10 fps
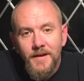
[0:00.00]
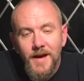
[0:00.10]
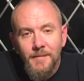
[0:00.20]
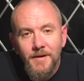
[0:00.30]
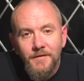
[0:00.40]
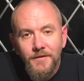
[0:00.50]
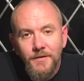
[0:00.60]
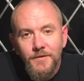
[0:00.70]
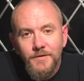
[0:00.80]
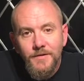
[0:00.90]
and my
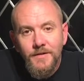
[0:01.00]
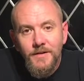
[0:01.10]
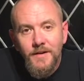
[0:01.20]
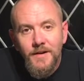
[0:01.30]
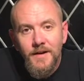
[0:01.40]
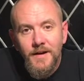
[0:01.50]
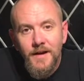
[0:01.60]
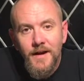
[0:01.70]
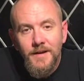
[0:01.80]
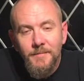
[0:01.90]
views
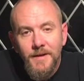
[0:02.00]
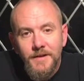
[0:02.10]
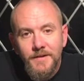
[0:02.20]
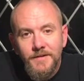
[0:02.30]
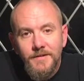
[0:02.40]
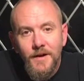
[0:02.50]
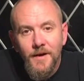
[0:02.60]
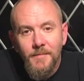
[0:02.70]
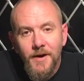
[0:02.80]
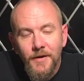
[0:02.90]
and opinions are
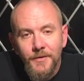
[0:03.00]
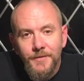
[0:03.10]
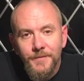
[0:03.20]
my own.